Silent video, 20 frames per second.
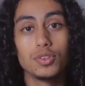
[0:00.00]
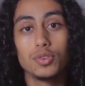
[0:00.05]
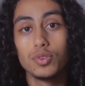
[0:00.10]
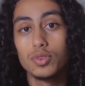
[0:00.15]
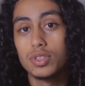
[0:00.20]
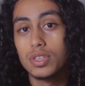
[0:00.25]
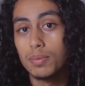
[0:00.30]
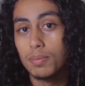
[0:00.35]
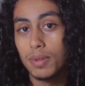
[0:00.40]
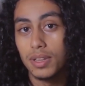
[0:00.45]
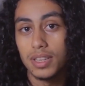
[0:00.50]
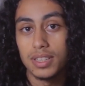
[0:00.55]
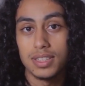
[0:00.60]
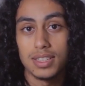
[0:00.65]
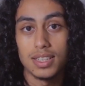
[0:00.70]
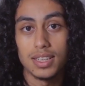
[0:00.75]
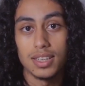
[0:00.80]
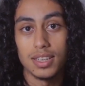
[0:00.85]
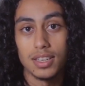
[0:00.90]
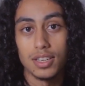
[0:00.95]

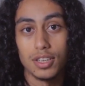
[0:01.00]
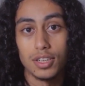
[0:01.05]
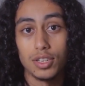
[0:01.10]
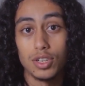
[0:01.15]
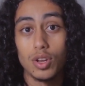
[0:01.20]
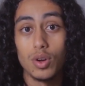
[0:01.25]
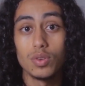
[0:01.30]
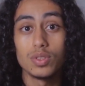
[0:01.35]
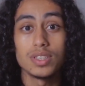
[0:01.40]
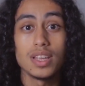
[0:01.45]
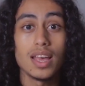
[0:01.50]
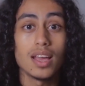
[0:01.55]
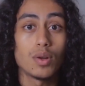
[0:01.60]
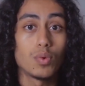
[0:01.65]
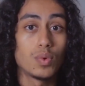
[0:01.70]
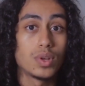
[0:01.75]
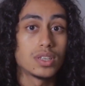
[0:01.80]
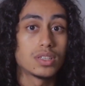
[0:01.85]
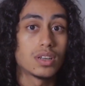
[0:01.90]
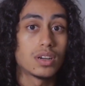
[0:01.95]
Usability, no
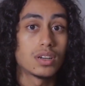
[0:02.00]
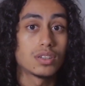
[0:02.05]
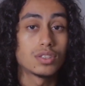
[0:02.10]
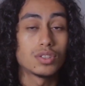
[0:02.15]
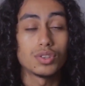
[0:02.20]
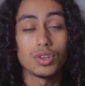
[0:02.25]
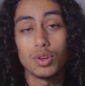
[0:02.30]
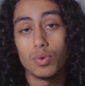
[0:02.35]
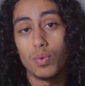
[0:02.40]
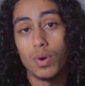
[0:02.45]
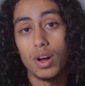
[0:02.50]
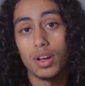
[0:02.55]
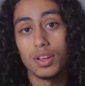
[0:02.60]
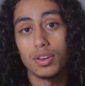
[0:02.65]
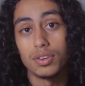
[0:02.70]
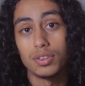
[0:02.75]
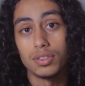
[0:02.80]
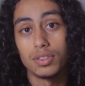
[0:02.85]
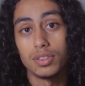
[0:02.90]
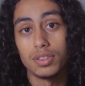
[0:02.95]
tech wizards
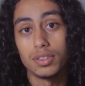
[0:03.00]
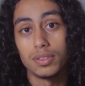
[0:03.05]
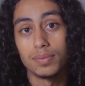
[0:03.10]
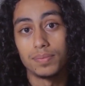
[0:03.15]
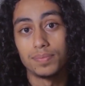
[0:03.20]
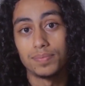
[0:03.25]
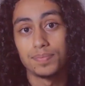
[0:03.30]
required.